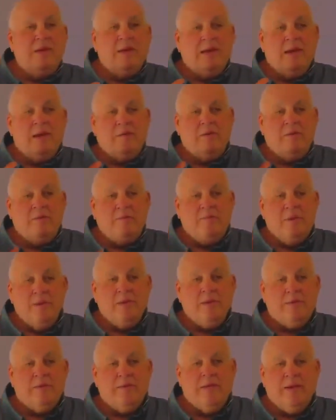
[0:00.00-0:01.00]
And when
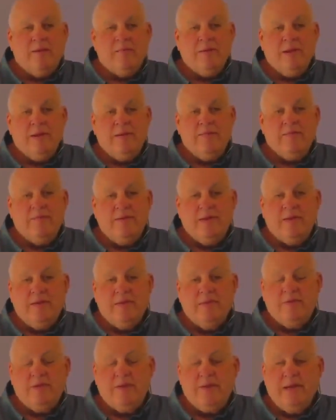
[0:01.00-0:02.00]
Billy Graham gave the
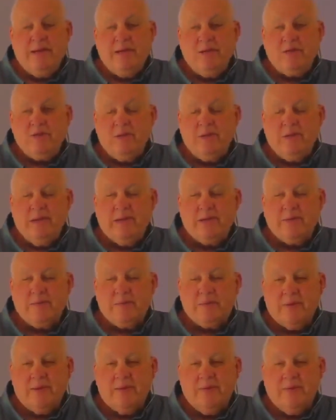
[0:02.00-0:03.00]
invitation, guess
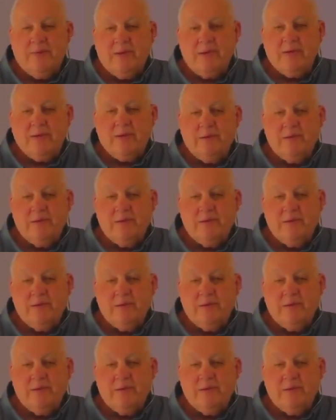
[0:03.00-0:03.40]
where they went?